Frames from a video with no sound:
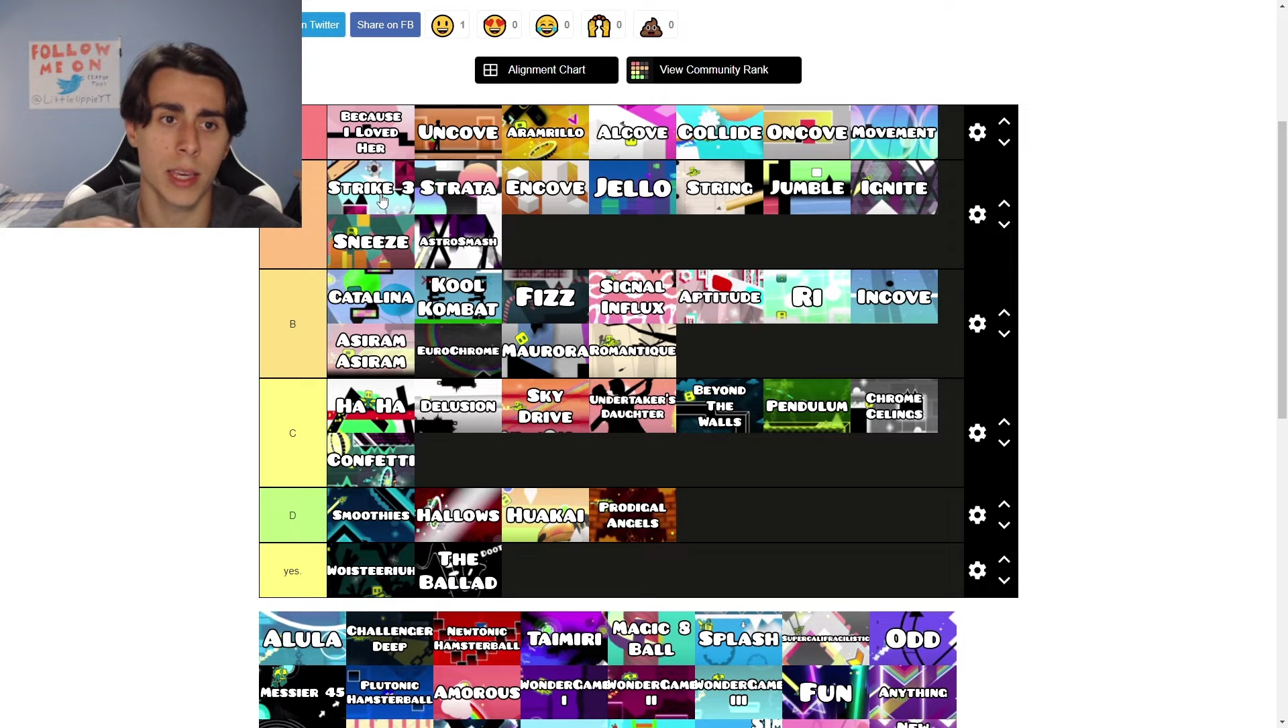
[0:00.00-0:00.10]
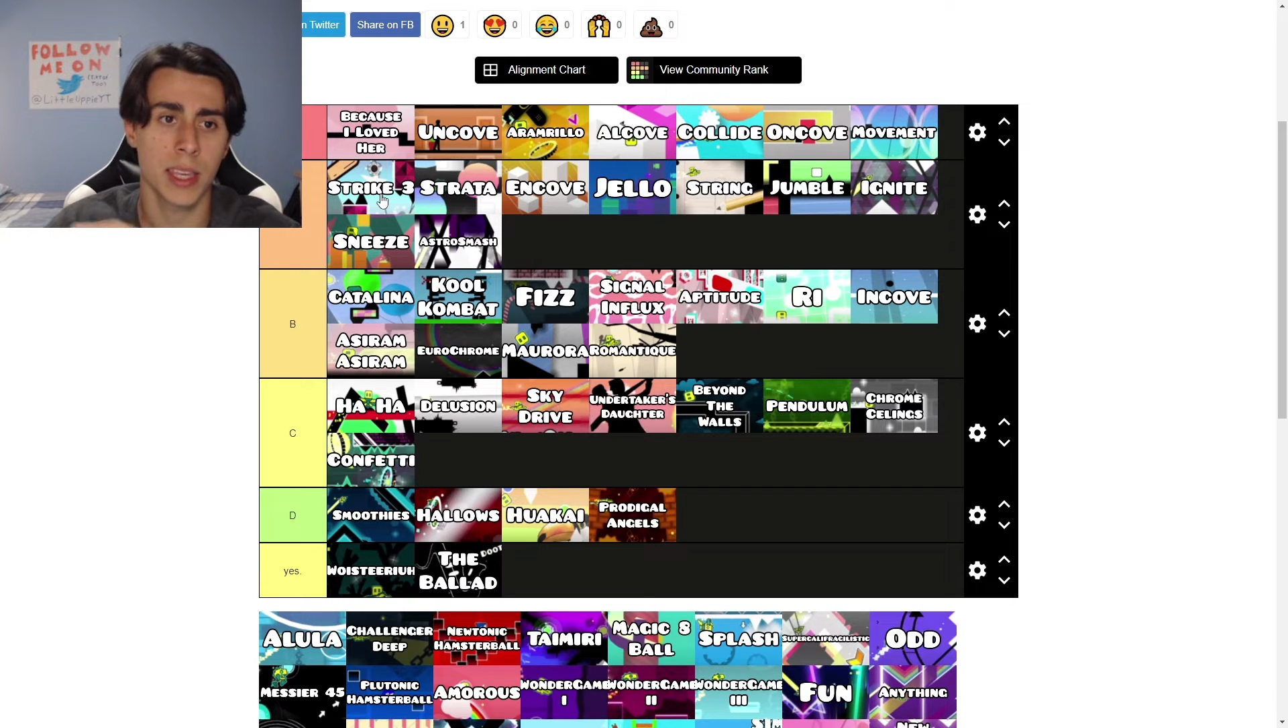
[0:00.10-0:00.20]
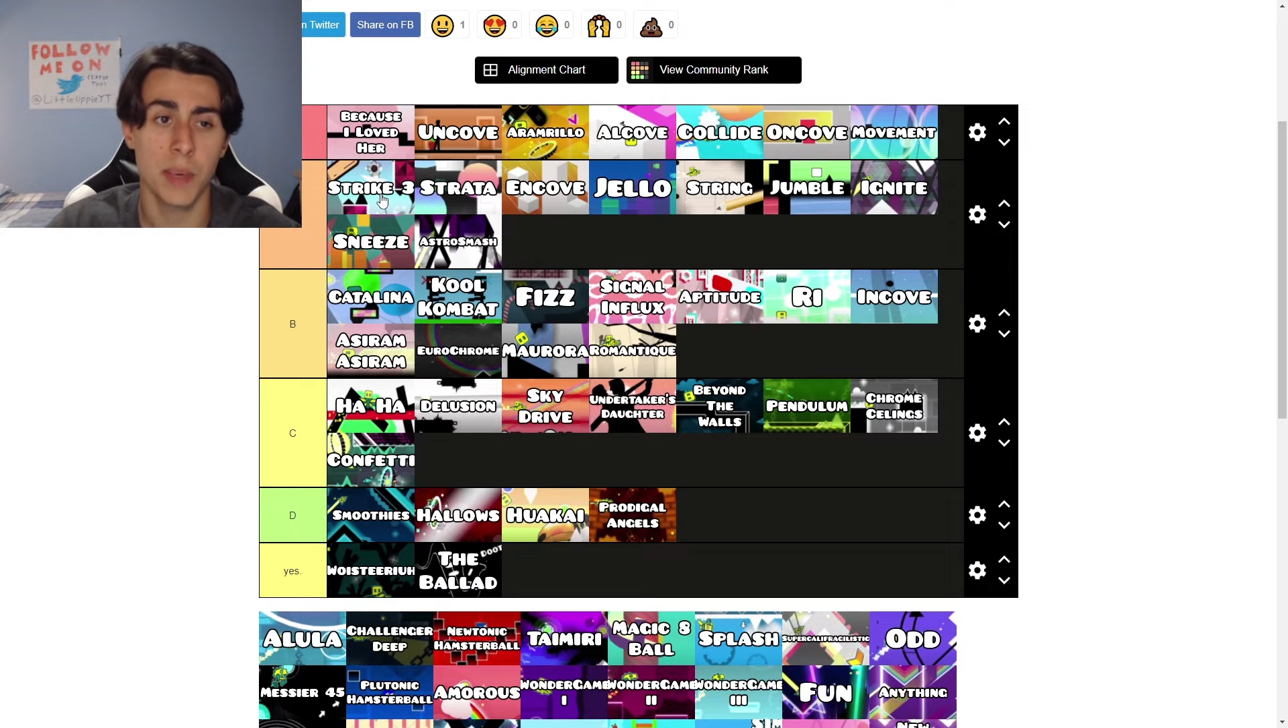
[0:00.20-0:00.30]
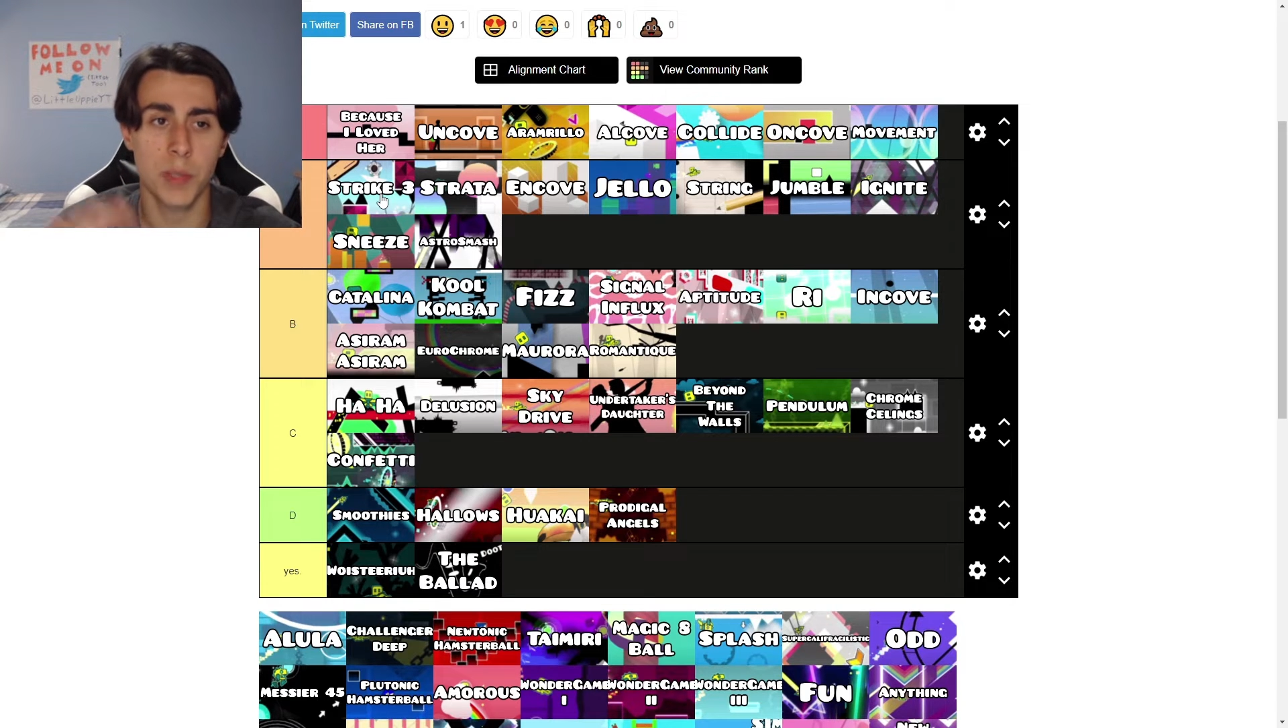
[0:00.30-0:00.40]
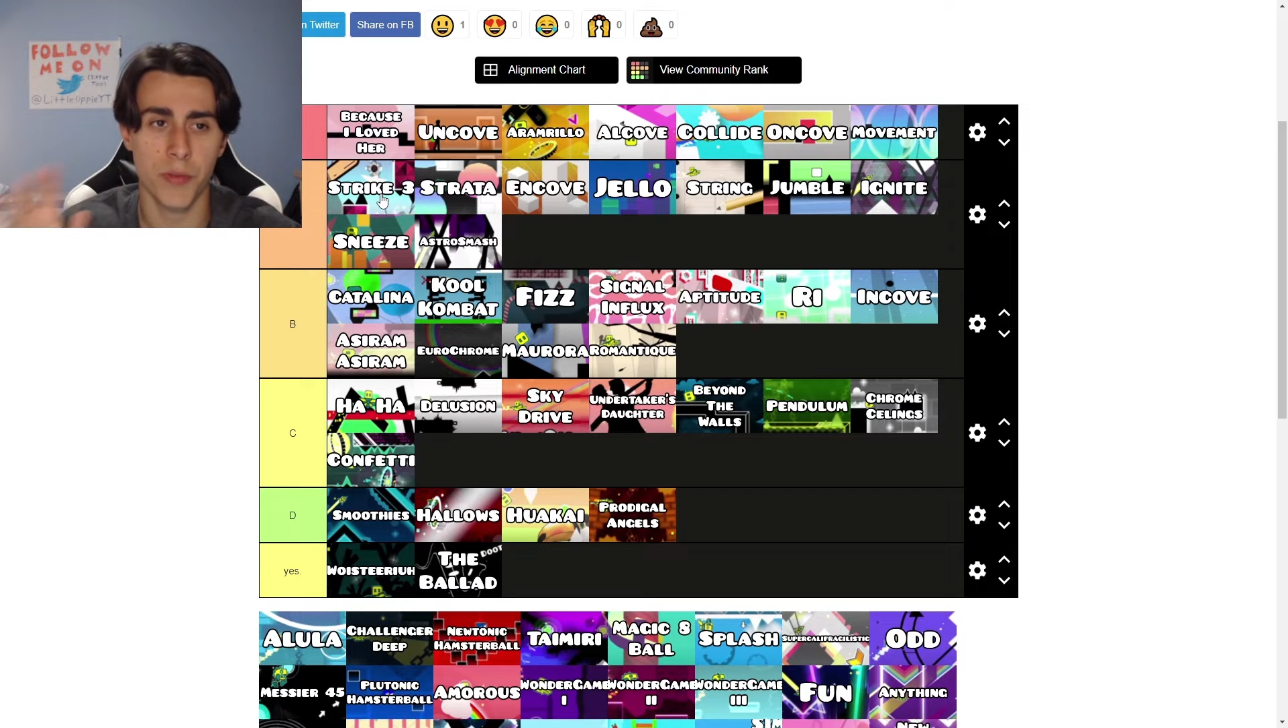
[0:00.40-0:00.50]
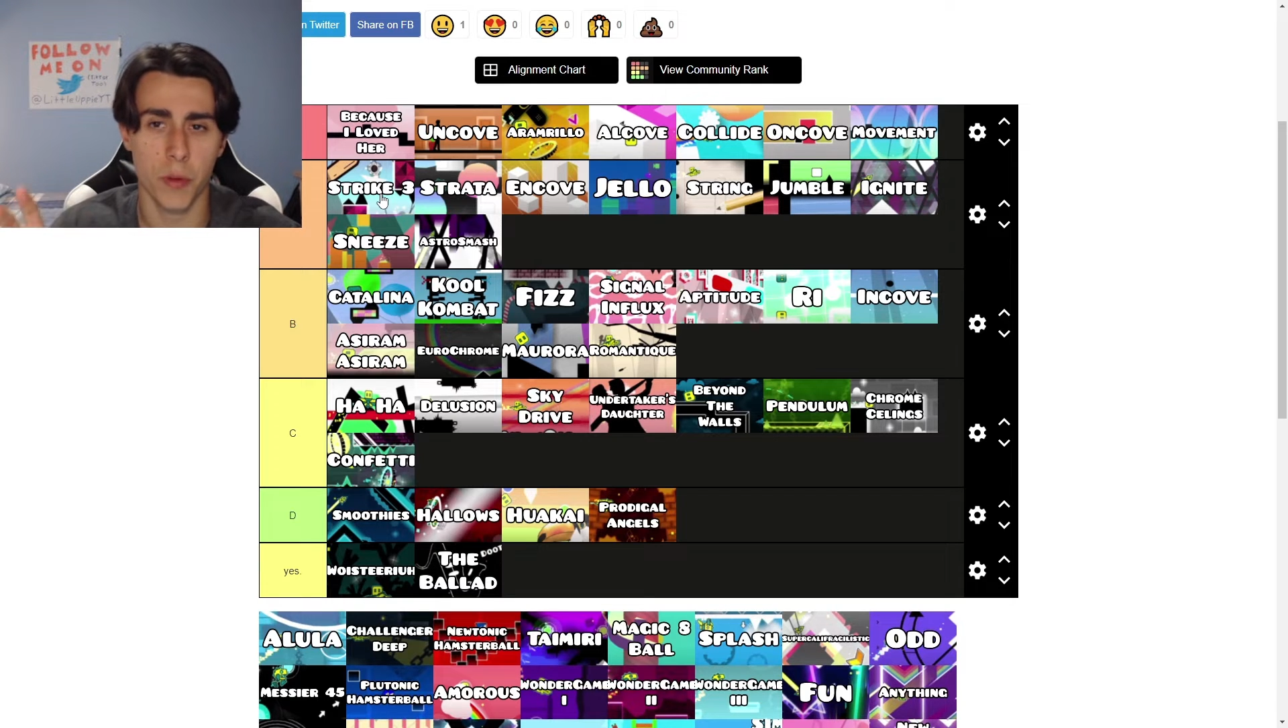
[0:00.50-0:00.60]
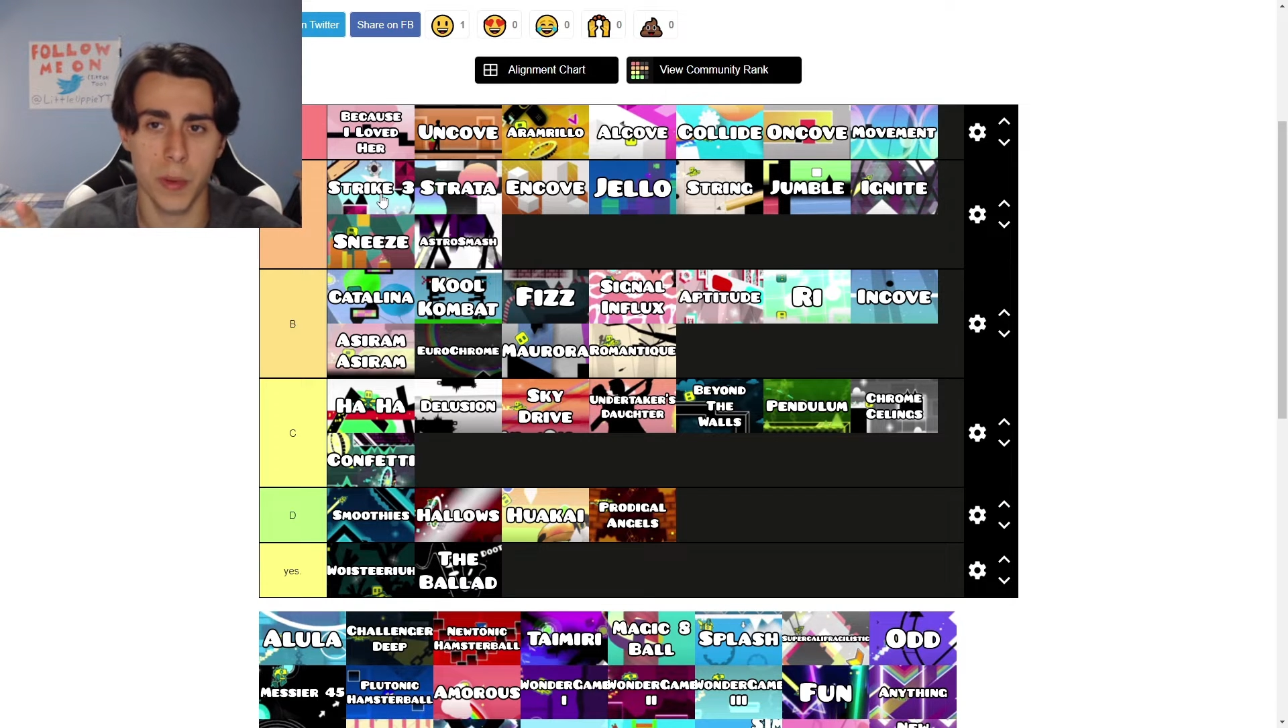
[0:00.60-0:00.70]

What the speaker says: keeps it from